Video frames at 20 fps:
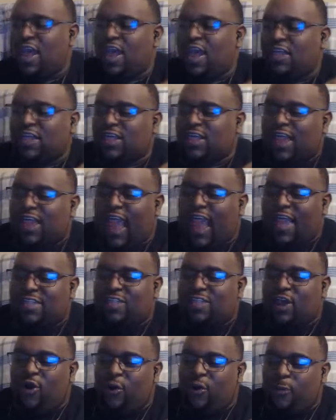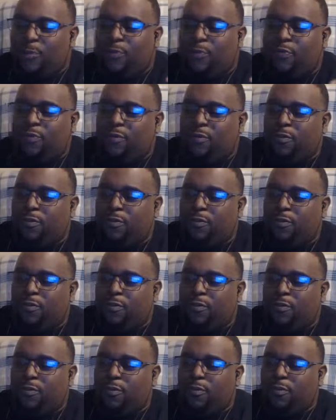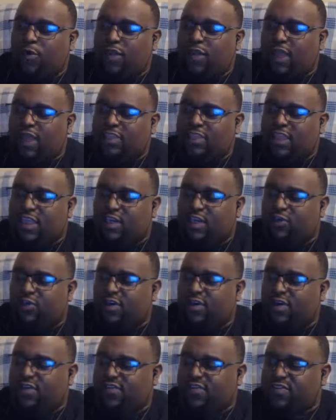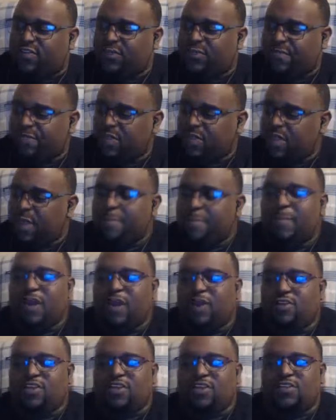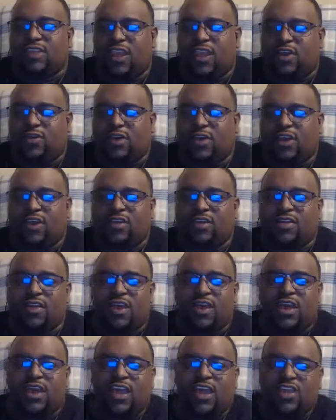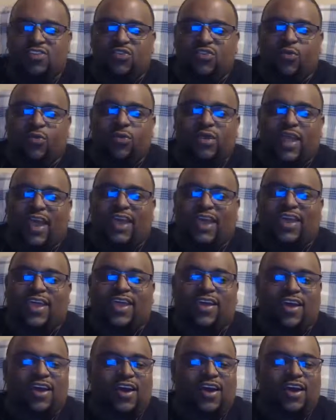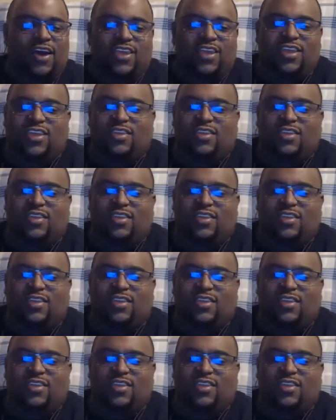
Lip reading: Like I know when I think it was Bear Dondarrion, he's the one that